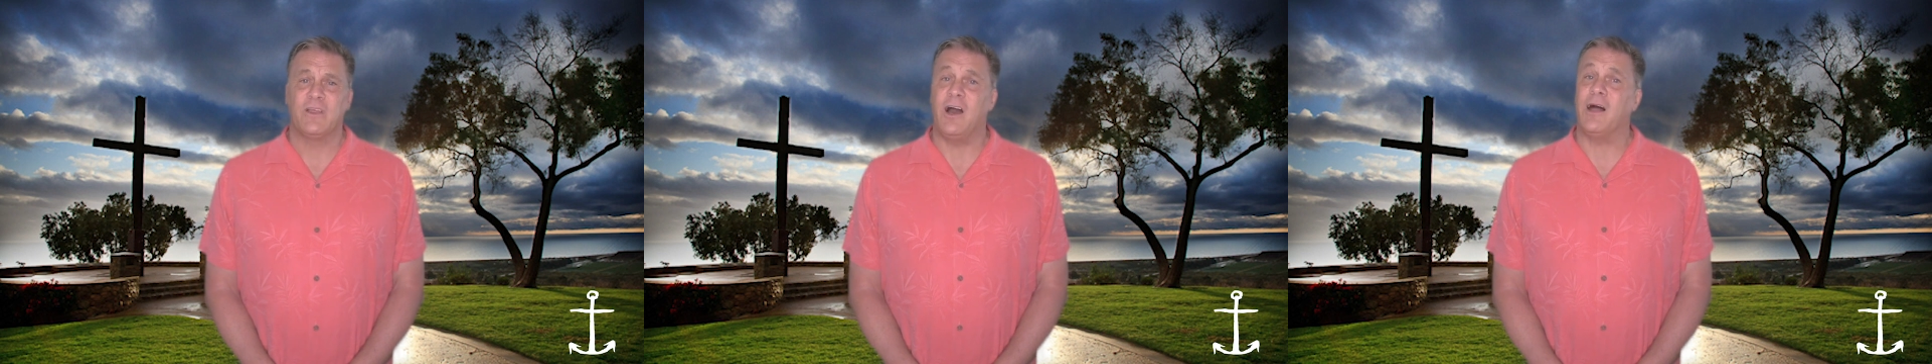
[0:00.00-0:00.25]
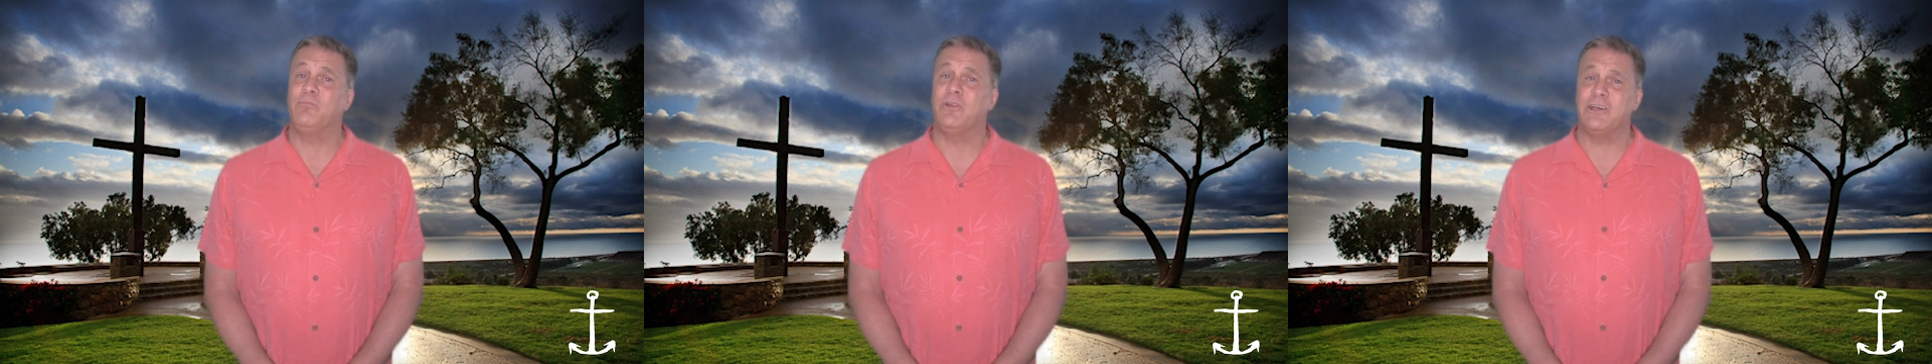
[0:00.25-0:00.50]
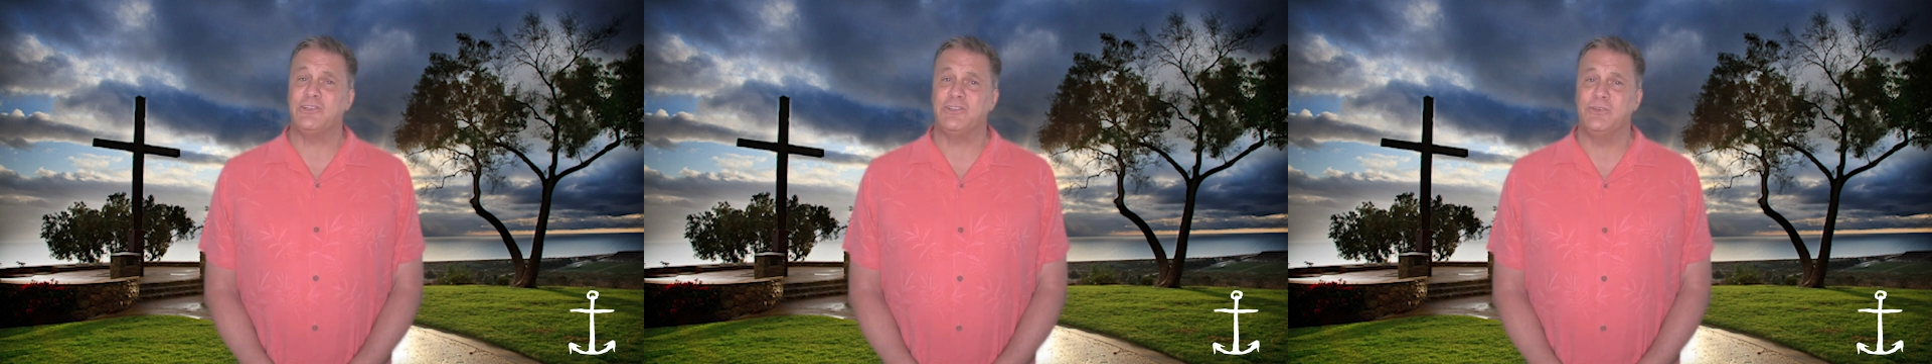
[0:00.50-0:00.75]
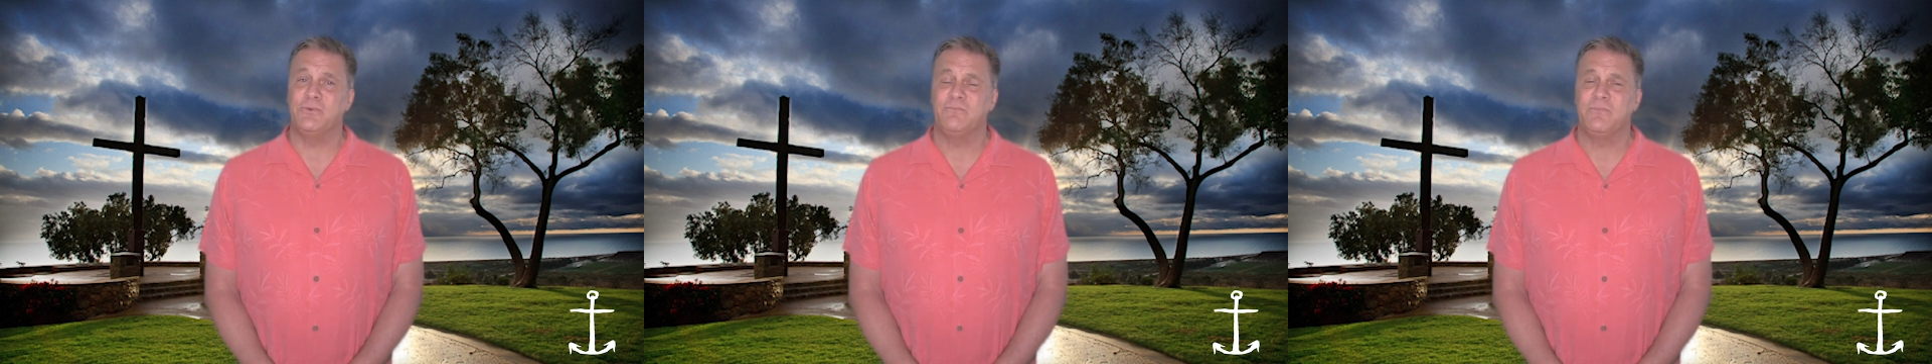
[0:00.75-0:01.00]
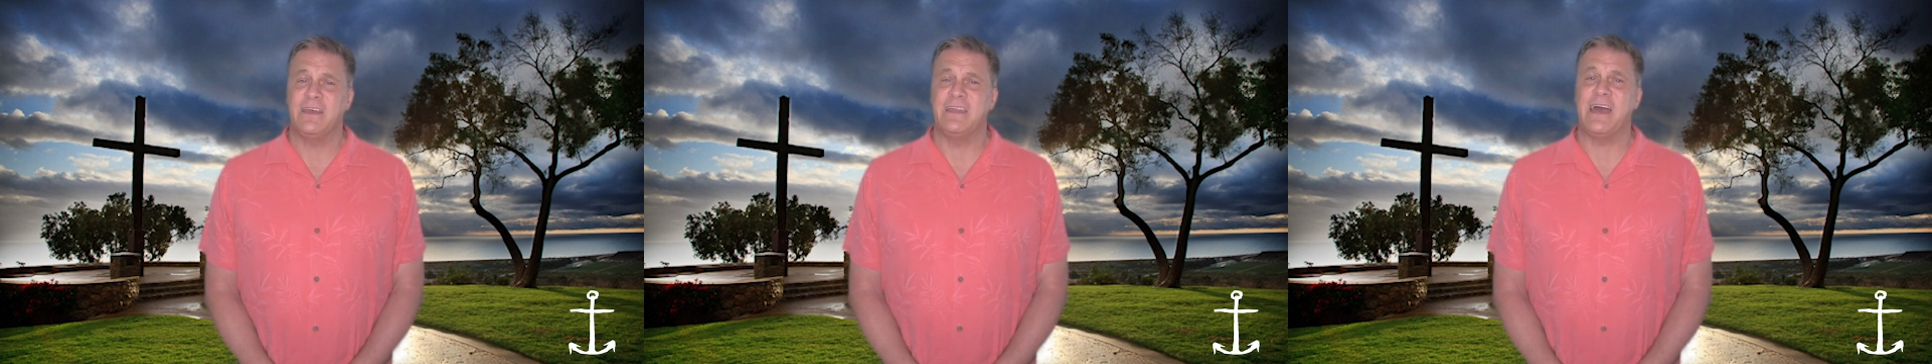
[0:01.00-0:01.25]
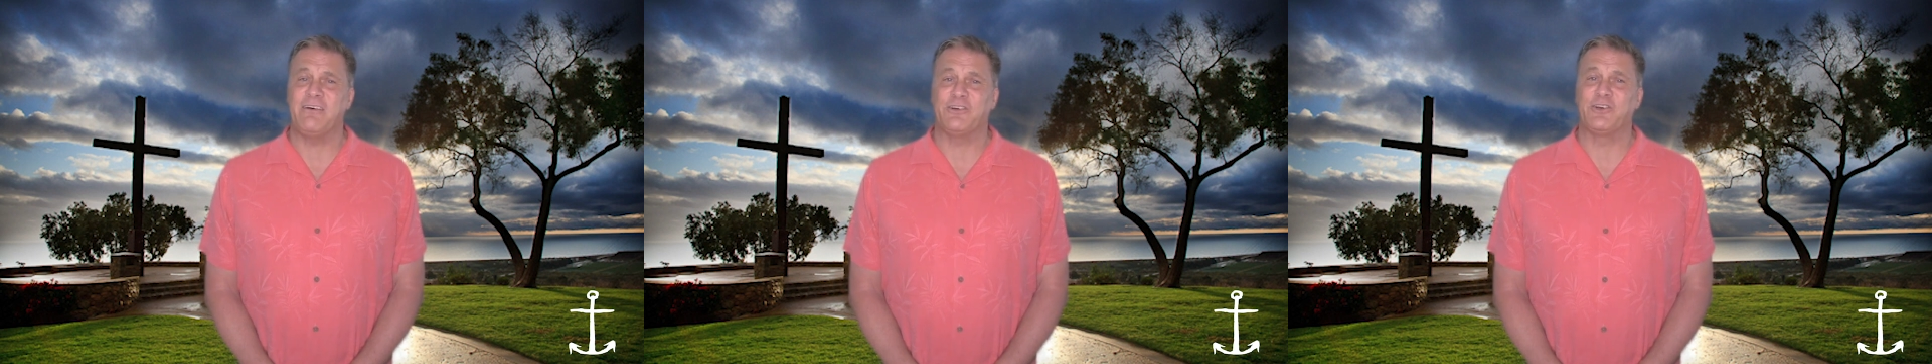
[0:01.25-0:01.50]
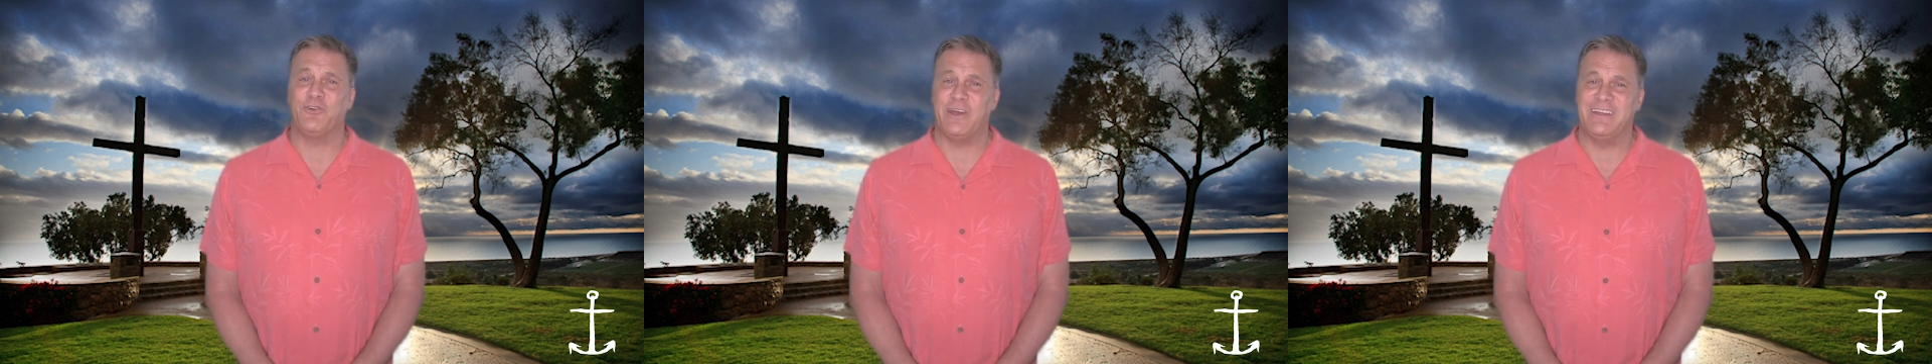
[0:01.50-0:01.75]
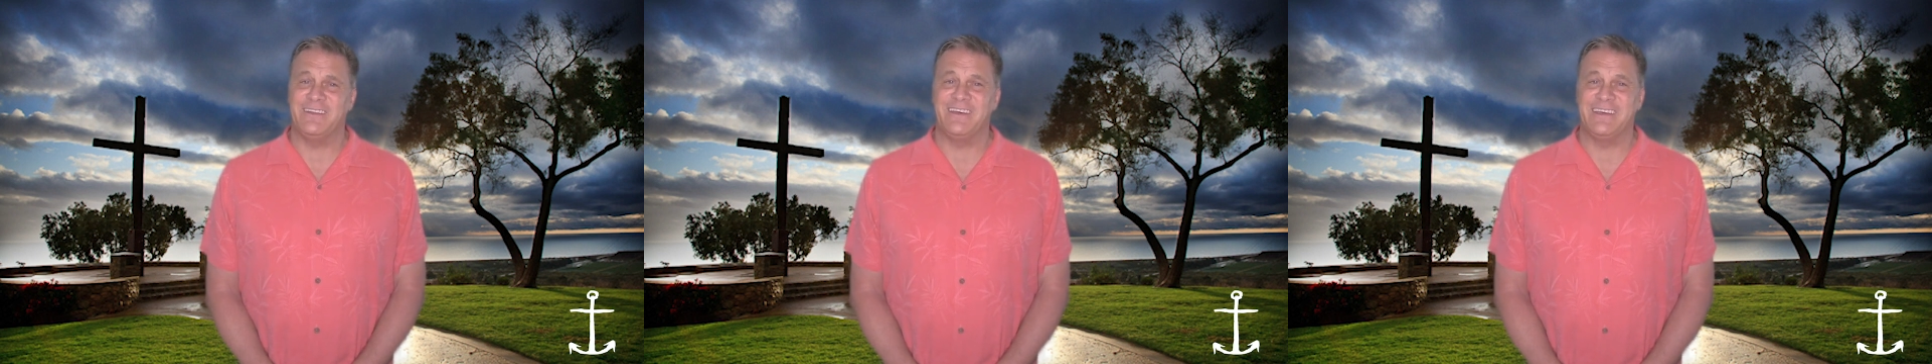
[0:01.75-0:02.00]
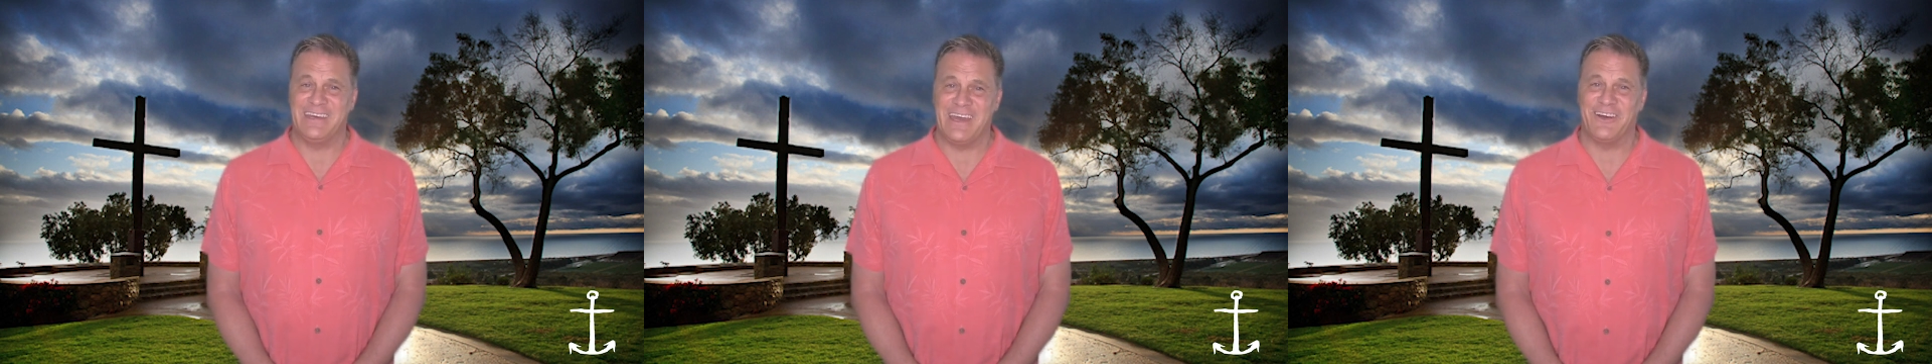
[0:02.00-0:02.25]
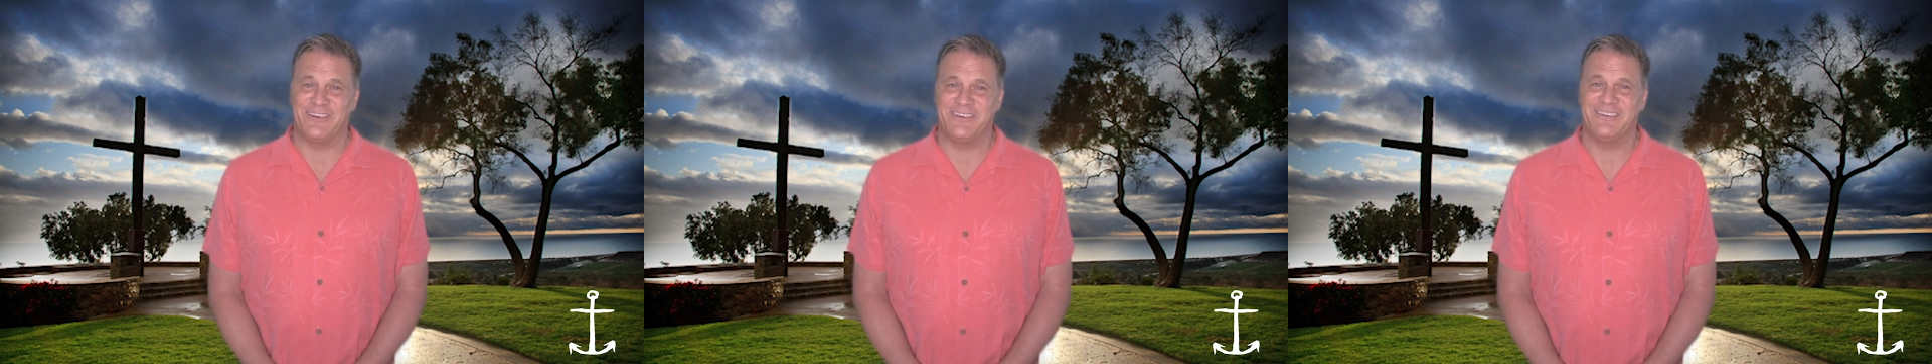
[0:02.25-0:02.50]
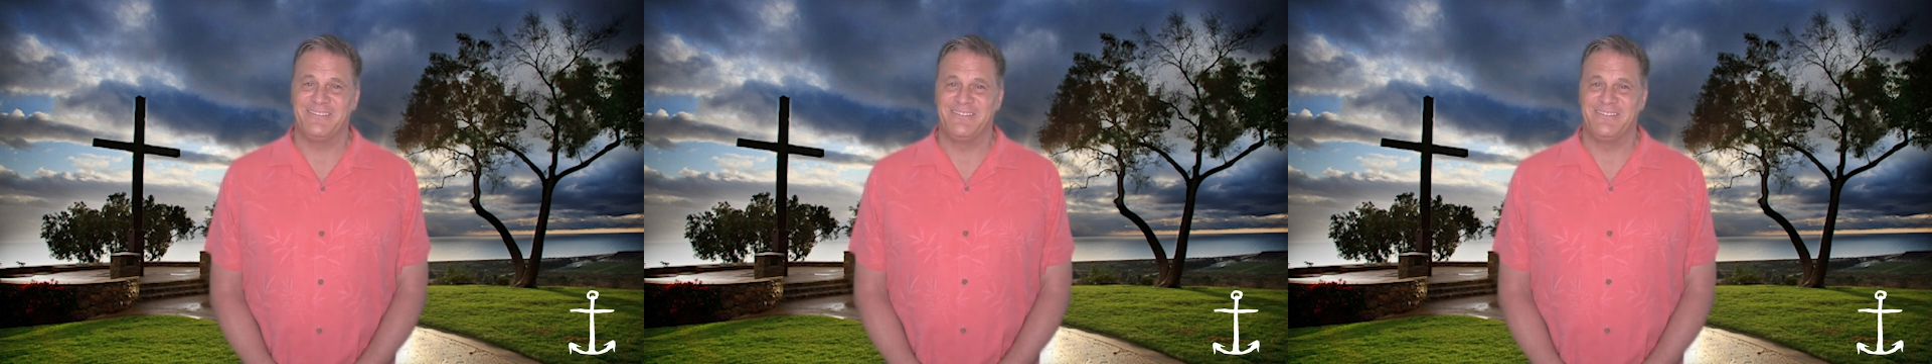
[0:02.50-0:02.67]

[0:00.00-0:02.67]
God bless you and have a great encounter.